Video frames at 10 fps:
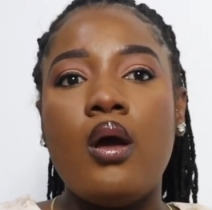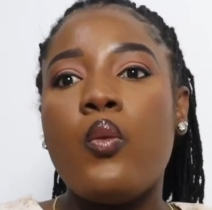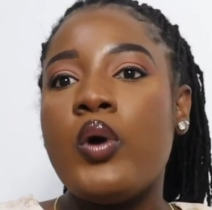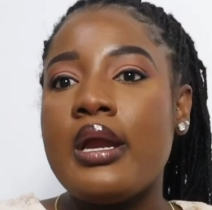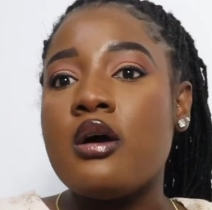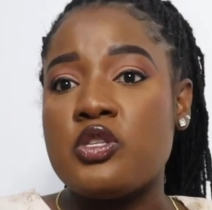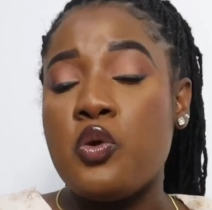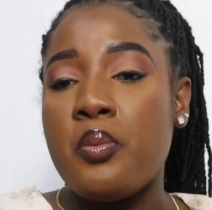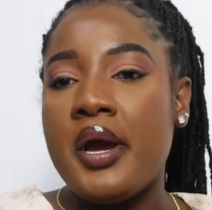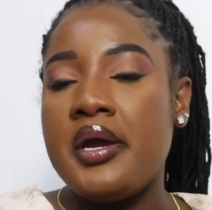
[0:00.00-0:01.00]
I was
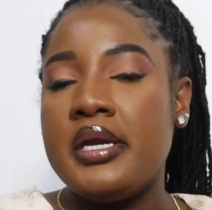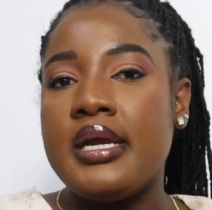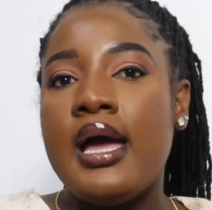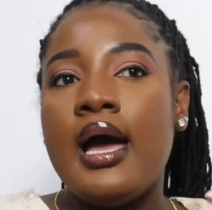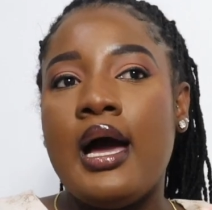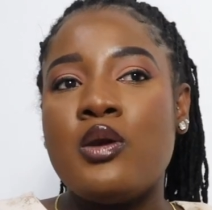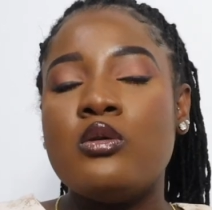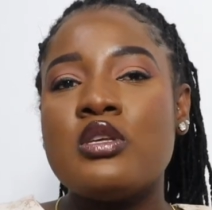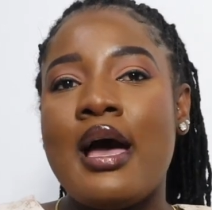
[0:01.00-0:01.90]
not married. And also,